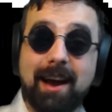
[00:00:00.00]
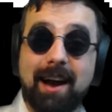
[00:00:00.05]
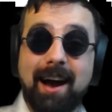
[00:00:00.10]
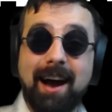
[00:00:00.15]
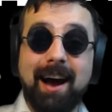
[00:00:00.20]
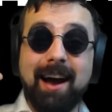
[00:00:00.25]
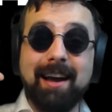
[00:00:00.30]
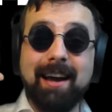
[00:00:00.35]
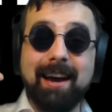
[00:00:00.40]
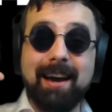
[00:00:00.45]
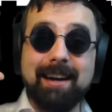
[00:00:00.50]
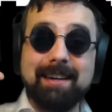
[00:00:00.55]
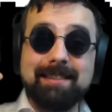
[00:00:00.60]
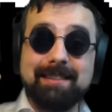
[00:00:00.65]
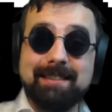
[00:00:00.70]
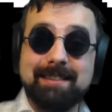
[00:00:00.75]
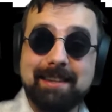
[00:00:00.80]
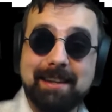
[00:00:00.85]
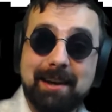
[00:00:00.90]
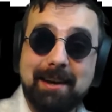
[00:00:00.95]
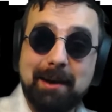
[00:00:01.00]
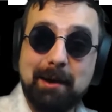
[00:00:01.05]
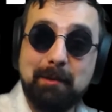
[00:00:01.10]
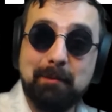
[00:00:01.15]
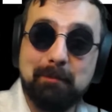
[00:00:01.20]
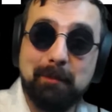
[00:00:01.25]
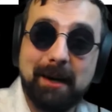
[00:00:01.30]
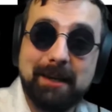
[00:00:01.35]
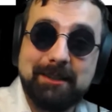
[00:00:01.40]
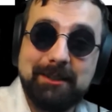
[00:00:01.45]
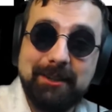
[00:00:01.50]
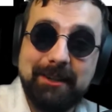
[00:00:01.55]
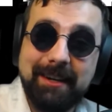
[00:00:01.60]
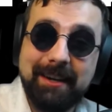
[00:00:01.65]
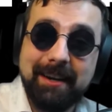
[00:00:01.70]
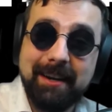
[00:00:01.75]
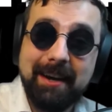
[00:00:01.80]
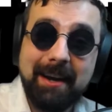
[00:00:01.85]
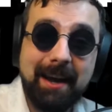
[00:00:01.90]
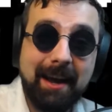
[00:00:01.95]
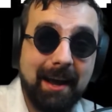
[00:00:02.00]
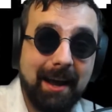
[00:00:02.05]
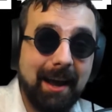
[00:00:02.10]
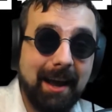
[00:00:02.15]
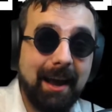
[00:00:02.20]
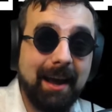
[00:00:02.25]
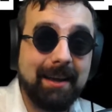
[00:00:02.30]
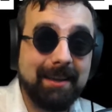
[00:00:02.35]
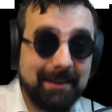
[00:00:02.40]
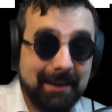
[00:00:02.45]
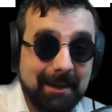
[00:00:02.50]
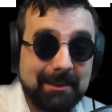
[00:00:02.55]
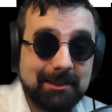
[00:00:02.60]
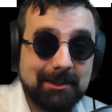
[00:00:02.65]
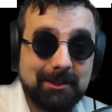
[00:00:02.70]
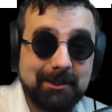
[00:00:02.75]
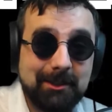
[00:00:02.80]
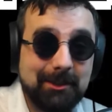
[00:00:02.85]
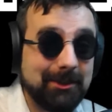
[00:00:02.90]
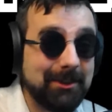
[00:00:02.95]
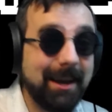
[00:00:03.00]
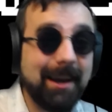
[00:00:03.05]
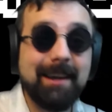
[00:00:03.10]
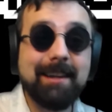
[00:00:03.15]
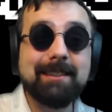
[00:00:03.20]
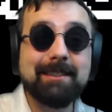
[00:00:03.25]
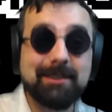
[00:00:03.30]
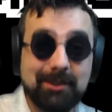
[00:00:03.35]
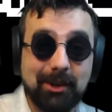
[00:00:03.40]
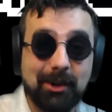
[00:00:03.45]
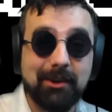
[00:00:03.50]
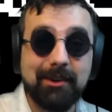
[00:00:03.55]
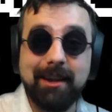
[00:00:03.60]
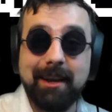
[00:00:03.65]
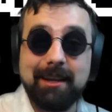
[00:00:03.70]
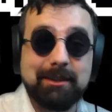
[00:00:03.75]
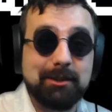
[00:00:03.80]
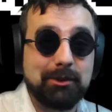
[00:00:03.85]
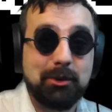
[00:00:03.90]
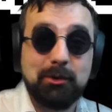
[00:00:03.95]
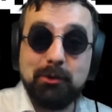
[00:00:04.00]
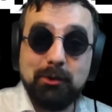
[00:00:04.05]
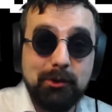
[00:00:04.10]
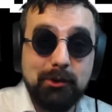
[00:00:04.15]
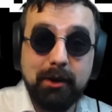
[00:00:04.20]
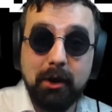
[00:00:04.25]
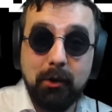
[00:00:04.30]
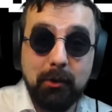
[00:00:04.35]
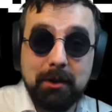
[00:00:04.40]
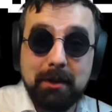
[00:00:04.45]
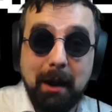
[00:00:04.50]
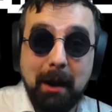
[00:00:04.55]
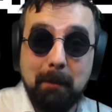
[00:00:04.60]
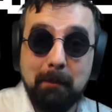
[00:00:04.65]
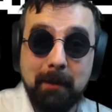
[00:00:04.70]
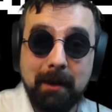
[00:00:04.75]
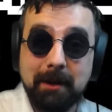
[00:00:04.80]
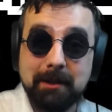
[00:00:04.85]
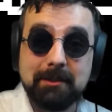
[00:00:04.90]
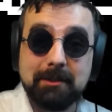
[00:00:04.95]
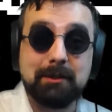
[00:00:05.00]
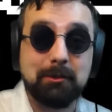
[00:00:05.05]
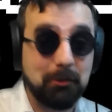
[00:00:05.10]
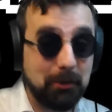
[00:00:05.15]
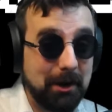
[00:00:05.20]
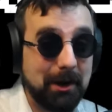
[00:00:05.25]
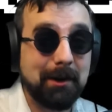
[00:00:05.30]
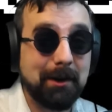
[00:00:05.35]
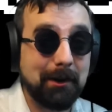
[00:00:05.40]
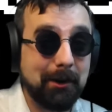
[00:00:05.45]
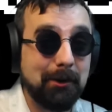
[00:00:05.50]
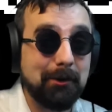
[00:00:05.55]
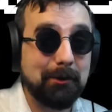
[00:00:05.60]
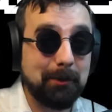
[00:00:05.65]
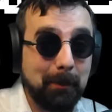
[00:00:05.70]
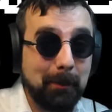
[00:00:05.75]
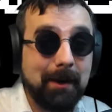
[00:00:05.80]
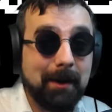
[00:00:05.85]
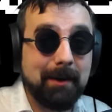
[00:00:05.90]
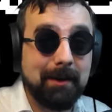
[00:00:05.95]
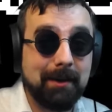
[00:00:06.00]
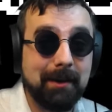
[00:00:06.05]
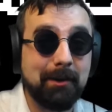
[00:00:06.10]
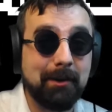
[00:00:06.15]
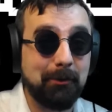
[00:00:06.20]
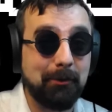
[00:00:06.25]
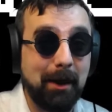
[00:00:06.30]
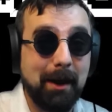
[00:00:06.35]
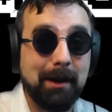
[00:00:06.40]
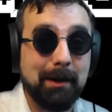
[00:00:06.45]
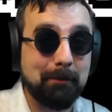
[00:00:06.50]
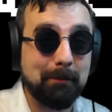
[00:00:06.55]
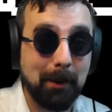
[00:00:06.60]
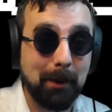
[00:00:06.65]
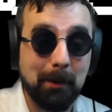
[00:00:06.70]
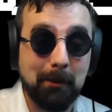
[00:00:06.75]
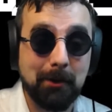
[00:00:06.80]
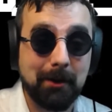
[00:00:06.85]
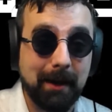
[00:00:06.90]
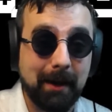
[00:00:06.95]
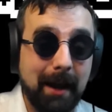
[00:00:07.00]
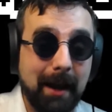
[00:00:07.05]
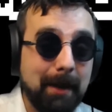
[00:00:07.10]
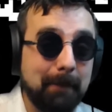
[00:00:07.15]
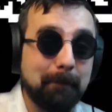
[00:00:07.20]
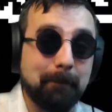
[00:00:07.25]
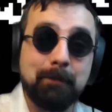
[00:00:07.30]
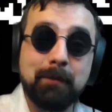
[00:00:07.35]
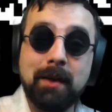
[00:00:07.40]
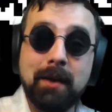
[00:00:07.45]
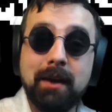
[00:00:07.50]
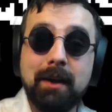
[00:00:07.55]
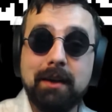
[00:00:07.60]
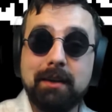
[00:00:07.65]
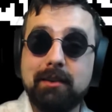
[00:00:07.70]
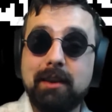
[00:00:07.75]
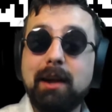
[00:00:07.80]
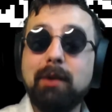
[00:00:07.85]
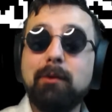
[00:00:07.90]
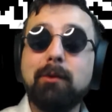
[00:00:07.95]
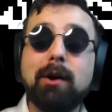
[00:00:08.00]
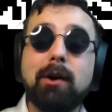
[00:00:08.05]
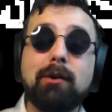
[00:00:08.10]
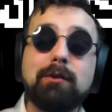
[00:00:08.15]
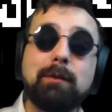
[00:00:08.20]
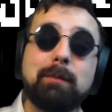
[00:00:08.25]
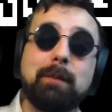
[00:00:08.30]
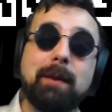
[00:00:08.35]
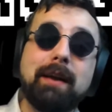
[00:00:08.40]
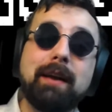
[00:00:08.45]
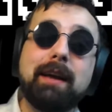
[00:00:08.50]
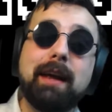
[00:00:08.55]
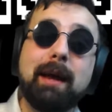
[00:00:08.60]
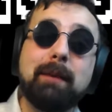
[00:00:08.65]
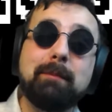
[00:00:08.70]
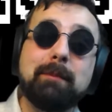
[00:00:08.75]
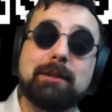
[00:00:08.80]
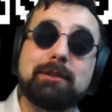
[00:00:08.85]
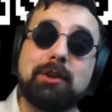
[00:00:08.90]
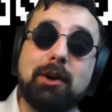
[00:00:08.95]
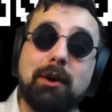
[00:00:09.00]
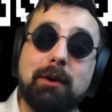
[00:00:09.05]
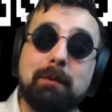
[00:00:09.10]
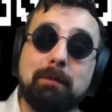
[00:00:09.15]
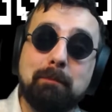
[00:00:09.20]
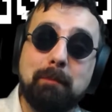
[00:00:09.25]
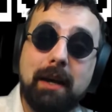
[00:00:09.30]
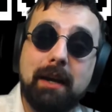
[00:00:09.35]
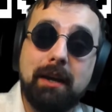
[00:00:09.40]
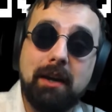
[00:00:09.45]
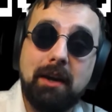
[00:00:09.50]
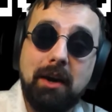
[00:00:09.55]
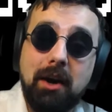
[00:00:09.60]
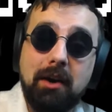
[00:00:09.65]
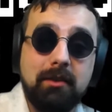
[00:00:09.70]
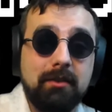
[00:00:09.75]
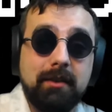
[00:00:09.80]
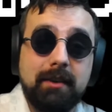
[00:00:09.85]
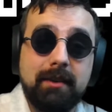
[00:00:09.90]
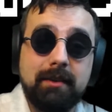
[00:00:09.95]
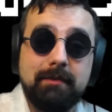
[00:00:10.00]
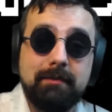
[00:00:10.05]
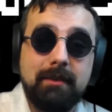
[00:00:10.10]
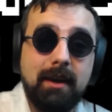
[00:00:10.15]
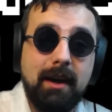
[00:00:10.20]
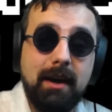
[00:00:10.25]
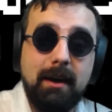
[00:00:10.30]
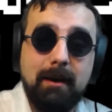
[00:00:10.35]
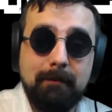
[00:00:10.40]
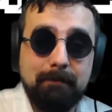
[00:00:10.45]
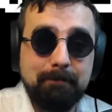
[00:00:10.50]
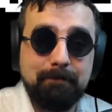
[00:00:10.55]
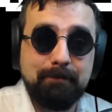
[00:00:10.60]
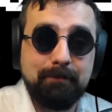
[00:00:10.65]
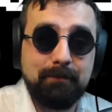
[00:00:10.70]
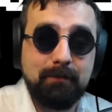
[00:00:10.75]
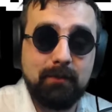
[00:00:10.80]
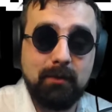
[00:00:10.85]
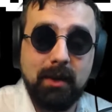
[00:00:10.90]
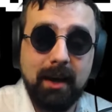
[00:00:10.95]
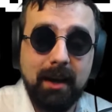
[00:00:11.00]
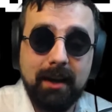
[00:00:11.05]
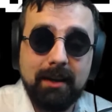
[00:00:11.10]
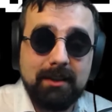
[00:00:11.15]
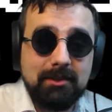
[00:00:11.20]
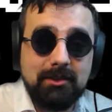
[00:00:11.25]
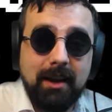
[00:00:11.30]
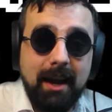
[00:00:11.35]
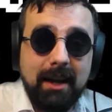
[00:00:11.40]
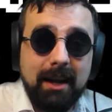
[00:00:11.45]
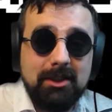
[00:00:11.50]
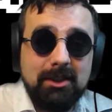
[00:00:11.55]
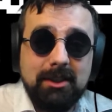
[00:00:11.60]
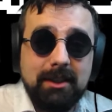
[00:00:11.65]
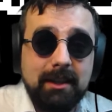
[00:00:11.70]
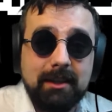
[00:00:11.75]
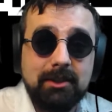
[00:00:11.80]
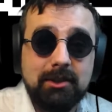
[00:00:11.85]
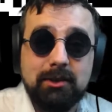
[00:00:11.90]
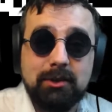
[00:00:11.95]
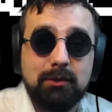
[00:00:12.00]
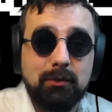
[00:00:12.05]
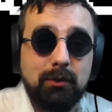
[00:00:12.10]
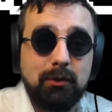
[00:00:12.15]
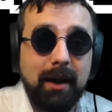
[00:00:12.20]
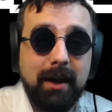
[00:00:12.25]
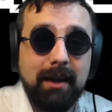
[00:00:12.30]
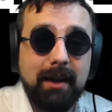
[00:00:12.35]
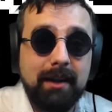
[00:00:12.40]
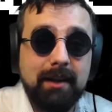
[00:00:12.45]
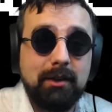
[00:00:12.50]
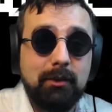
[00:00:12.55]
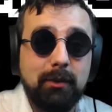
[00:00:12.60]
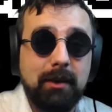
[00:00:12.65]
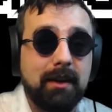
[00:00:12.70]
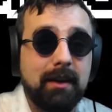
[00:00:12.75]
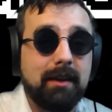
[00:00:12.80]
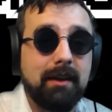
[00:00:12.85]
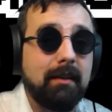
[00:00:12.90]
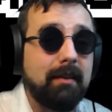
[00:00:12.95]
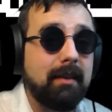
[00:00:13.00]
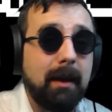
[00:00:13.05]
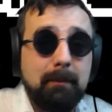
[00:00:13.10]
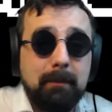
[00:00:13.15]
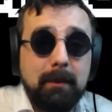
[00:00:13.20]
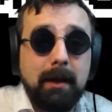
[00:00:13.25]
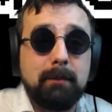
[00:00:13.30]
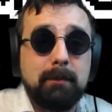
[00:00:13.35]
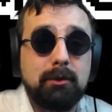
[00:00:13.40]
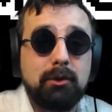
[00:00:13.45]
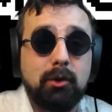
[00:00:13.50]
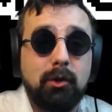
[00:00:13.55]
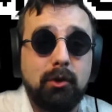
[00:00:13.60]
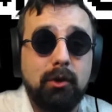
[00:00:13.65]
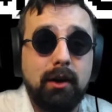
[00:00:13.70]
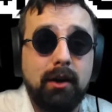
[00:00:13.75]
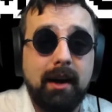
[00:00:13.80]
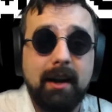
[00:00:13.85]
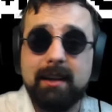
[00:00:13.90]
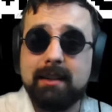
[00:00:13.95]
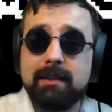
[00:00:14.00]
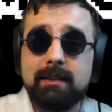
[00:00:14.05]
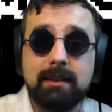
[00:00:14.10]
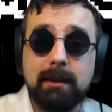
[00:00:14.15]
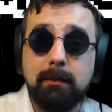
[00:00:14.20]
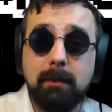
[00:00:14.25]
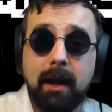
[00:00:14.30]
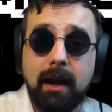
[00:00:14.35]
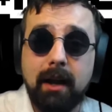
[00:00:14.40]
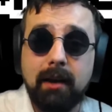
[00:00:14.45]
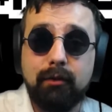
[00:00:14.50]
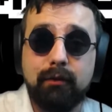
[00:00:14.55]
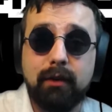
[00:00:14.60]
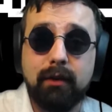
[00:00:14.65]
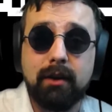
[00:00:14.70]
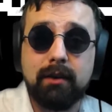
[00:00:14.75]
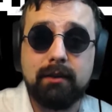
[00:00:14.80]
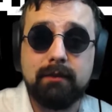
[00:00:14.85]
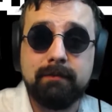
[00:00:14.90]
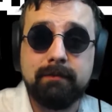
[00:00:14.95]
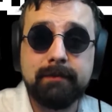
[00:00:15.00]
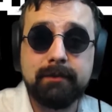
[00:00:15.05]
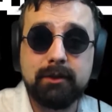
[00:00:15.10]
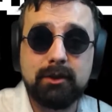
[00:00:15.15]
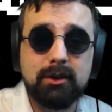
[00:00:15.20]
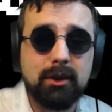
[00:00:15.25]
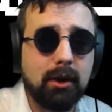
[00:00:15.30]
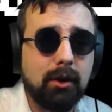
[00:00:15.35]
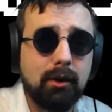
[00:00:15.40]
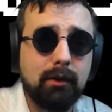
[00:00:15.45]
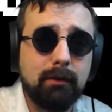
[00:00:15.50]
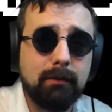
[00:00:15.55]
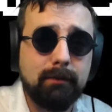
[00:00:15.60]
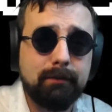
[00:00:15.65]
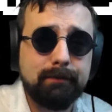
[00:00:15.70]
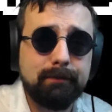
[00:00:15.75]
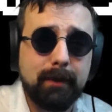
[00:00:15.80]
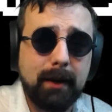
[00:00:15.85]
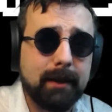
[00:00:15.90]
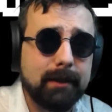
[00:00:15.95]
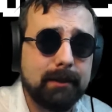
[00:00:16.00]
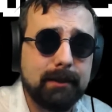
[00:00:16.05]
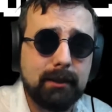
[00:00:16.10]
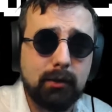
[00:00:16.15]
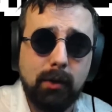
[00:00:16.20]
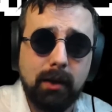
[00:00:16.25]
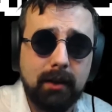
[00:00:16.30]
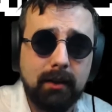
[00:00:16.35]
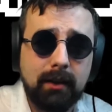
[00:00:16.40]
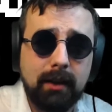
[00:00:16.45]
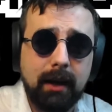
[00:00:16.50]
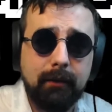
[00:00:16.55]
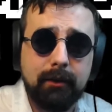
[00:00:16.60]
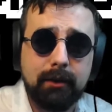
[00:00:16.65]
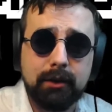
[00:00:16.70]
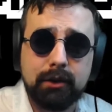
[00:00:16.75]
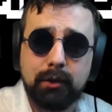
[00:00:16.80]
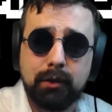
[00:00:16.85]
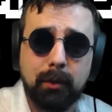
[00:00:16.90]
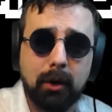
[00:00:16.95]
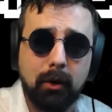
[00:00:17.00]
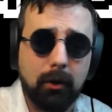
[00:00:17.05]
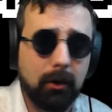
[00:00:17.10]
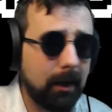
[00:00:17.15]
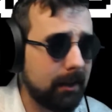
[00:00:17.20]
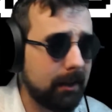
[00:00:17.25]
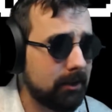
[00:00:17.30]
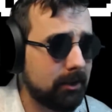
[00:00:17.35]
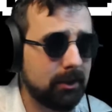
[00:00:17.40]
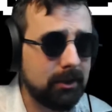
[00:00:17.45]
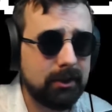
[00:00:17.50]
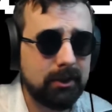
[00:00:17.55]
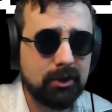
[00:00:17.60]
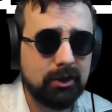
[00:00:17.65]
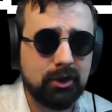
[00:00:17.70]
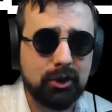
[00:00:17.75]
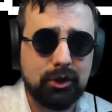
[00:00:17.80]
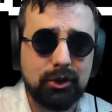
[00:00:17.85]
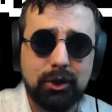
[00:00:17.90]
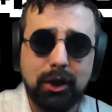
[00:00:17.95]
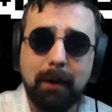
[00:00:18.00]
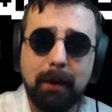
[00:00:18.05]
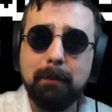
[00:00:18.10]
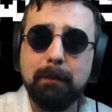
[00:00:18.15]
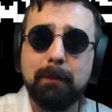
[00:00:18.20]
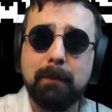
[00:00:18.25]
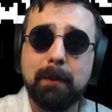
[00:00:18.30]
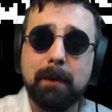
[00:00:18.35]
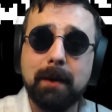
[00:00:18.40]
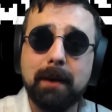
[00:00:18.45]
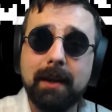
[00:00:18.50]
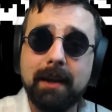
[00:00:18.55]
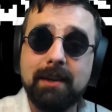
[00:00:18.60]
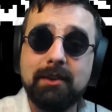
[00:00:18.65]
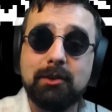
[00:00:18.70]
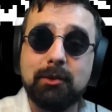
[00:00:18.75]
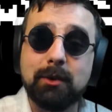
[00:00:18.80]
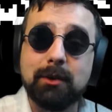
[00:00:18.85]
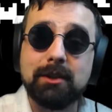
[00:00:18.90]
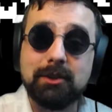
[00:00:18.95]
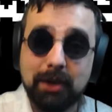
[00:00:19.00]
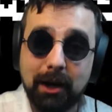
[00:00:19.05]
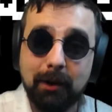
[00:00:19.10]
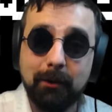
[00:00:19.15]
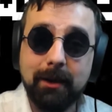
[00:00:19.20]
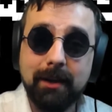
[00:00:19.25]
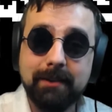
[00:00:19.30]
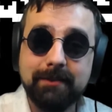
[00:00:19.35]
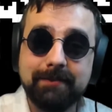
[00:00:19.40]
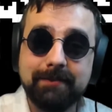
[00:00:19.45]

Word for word: Hi guys, Maxiu here. And yes, today it's Sunday, so you know what that means. We are going to play another random mobile game. Today we're going to play a game that's called Big Hunter. Um, yeah, actually I just ran into it in the Tap store and it seemed kind of fun, so I just wanted to give it a swirl. Let's just jump into it, shall we?